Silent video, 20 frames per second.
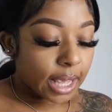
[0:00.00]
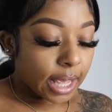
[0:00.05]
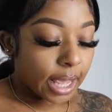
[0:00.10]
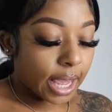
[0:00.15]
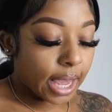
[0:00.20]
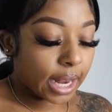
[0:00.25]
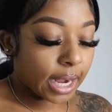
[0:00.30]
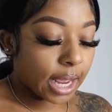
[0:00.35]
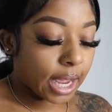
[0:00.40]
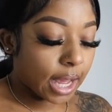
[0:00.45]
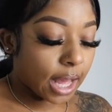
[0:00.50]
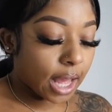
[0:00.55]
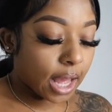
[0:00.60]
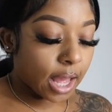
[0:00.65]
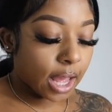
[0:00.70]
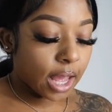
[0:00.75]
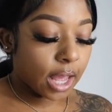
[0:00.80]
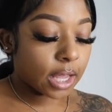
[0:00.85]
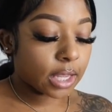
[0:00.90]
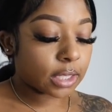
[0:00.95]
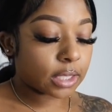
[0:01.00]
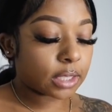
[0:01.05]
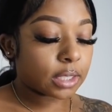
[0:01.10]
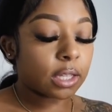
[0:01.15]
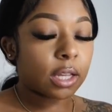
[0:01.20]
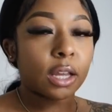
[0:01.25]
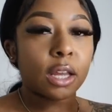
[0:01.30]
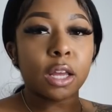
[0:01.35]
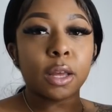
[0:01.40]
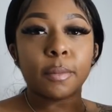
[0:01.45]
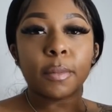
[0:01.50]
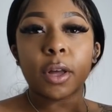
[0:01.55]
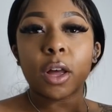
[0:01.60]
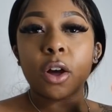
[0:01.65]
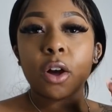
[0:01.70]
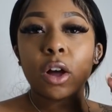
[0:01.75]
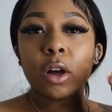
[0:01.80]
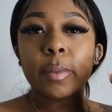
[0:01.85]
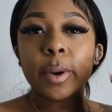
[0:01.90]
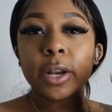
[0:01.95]
and I got some
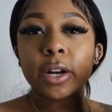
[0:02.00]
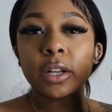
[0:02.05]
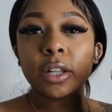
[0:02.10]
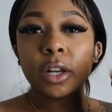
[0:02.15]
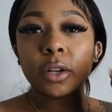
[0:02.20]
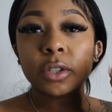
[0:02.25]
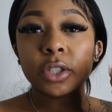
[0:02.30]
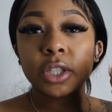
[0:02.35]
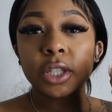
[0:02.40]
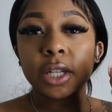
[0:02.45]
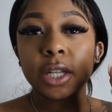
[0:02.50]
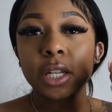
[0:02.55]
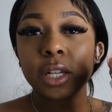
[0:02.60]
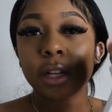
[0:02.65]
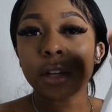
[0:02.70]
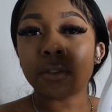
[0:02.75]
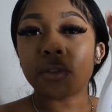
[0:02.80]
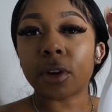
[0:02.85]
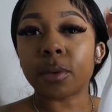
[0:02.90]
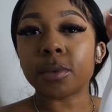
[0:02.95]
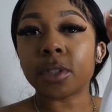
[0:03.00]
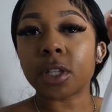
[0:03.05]
cocoa butter lotion from